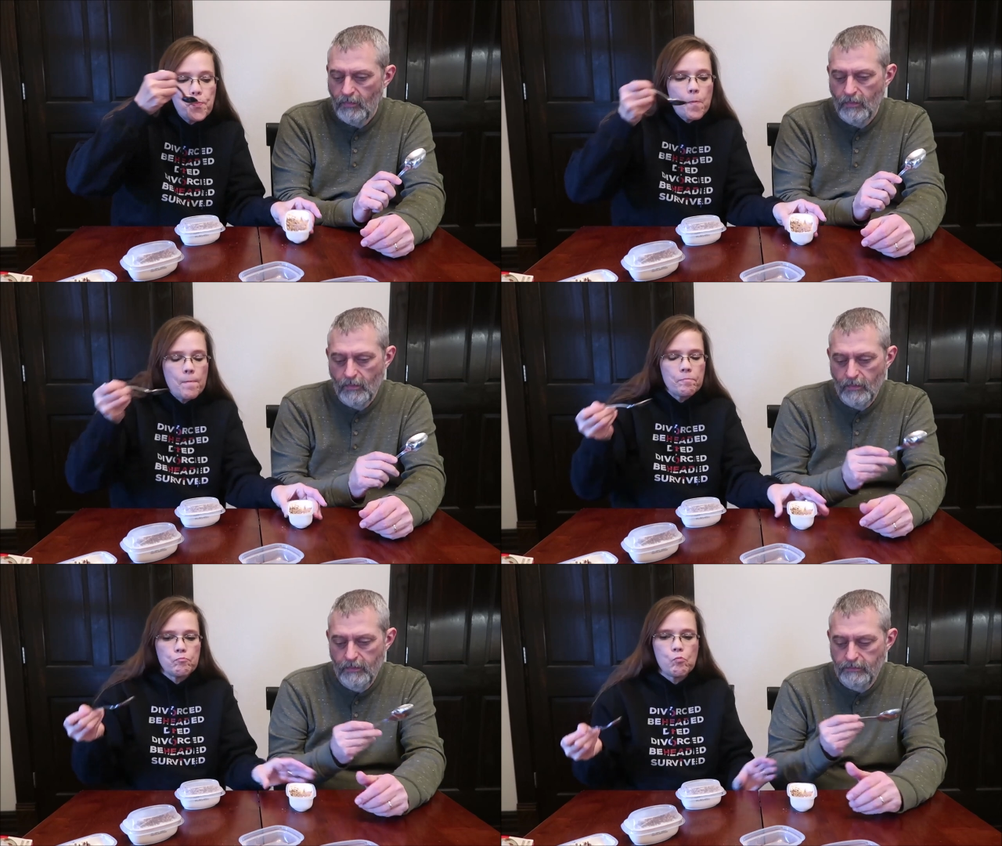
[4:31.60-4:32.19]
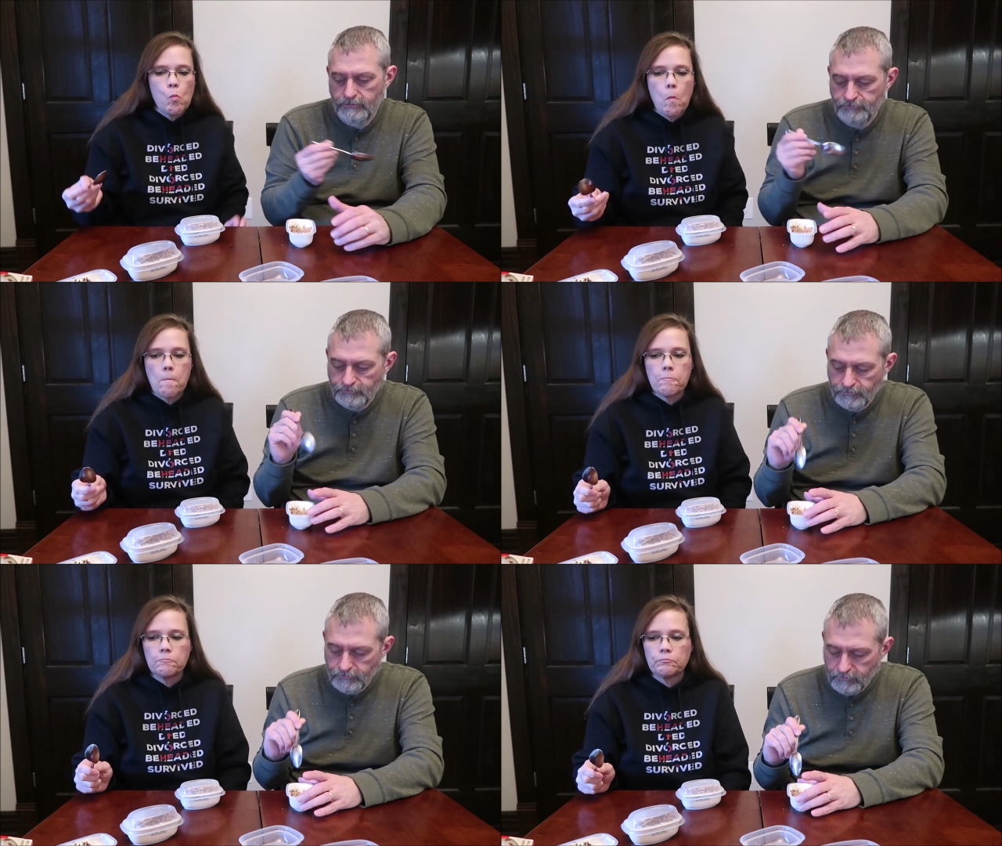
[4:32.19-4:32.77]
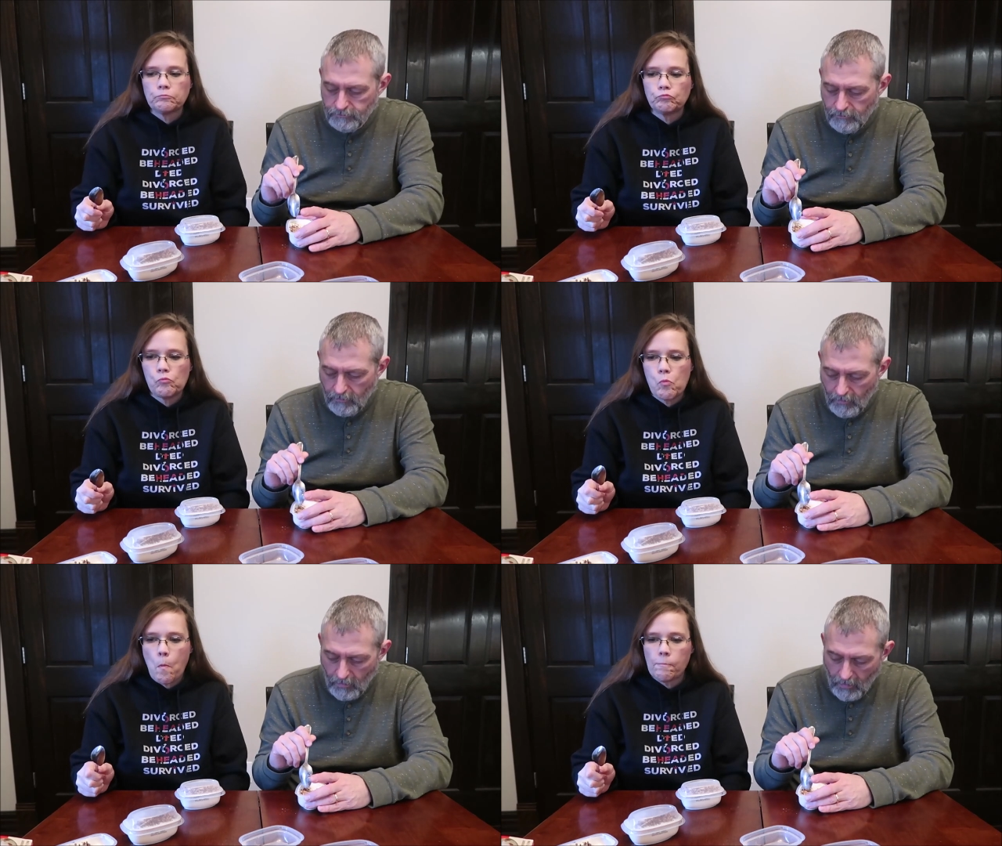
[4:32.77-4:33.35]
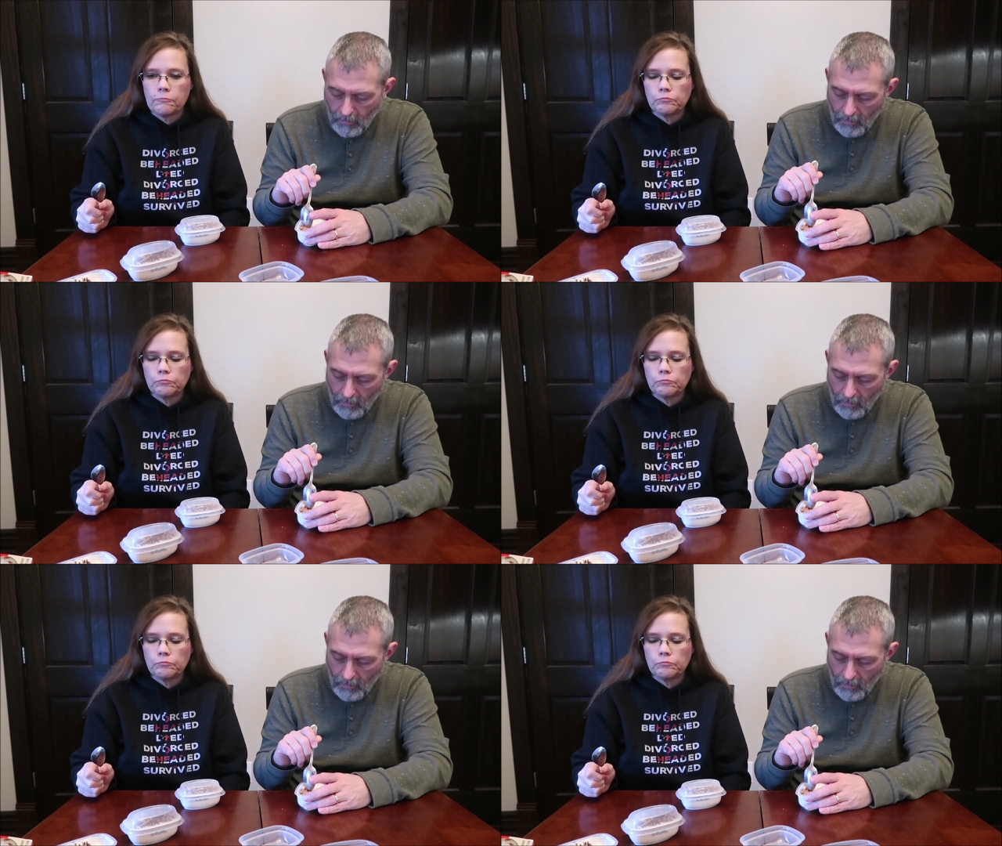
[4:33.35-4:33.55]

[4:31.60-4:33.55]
(no one is talking)